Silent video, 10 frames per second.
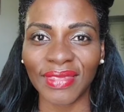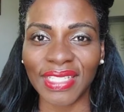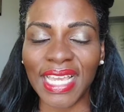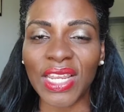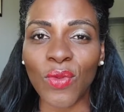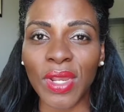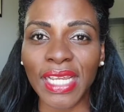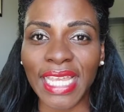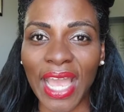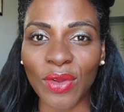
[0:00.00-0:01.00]
Is
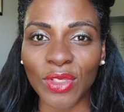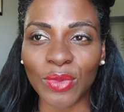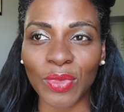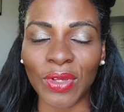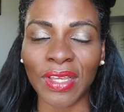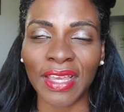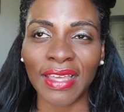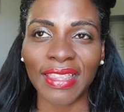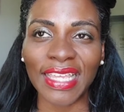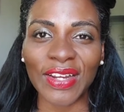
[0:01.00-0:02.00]
anyone accountable?
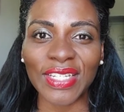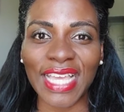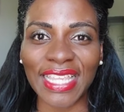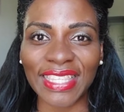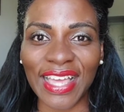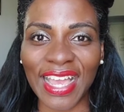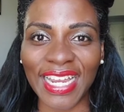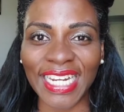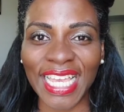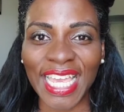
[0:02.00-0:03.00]
There's that
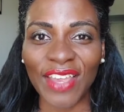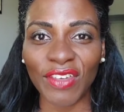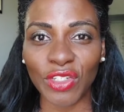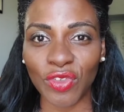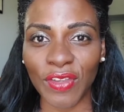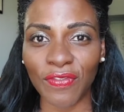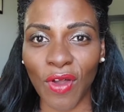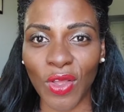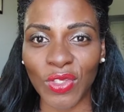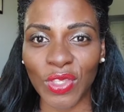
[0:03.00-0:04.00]
line, if a tree
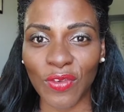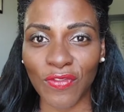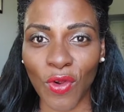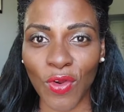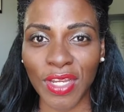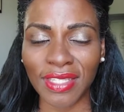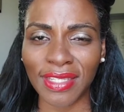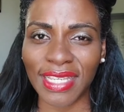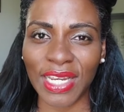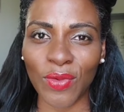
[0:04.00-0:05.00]
falls in the
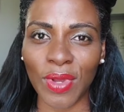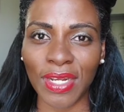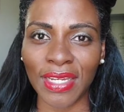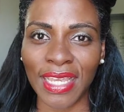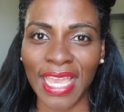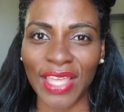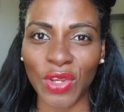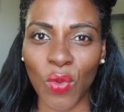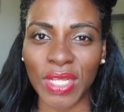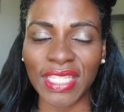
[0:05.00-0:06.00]
forest, does anyone,
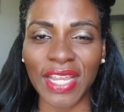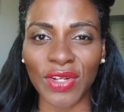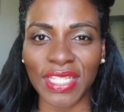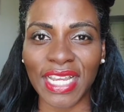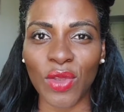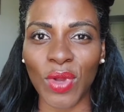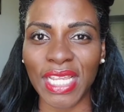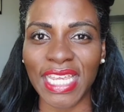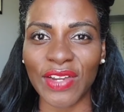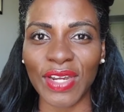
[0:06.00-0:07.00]
and no one's there, does
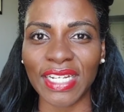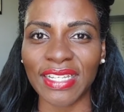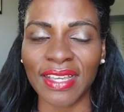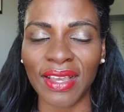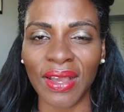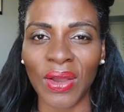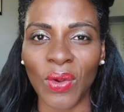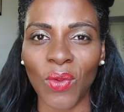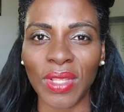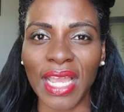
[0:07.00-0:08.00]
anyone hear it?
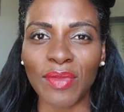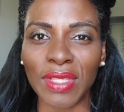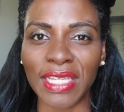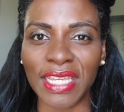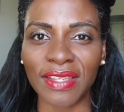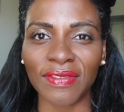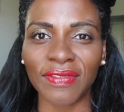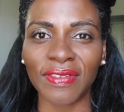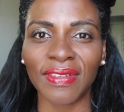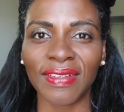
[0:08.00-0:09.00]
Well, I
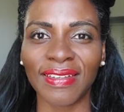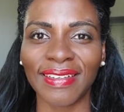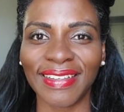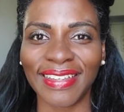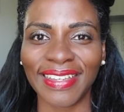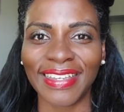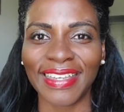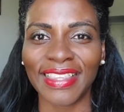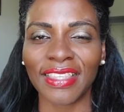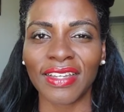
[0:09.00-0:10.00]
believe
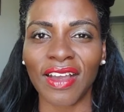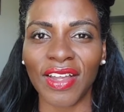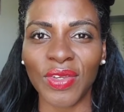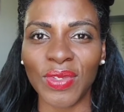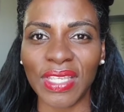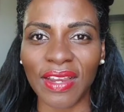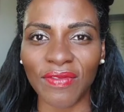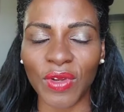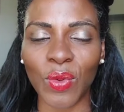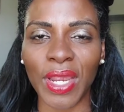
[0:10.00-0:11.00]
that the God who is
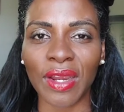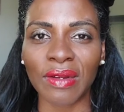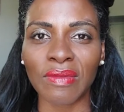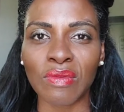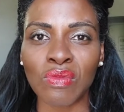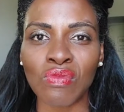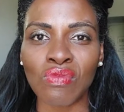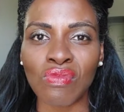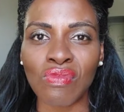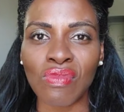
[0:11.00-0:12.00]
everywhere
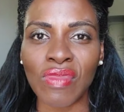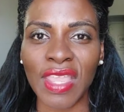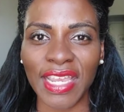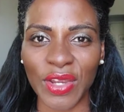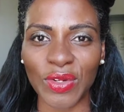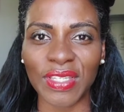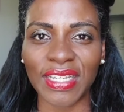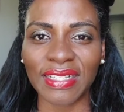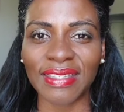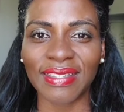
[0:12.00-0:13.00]

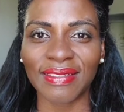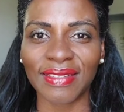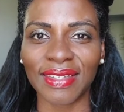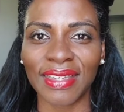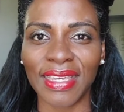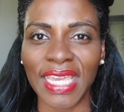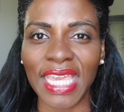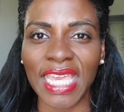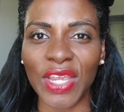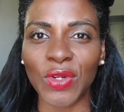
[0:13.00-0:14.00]
hears it.
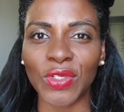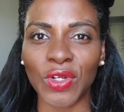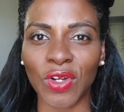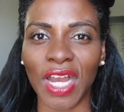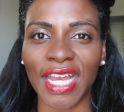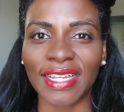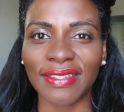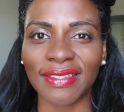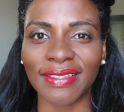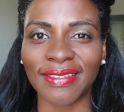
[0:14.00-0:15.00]
He hears
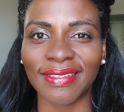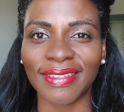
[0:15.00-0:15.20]
cries.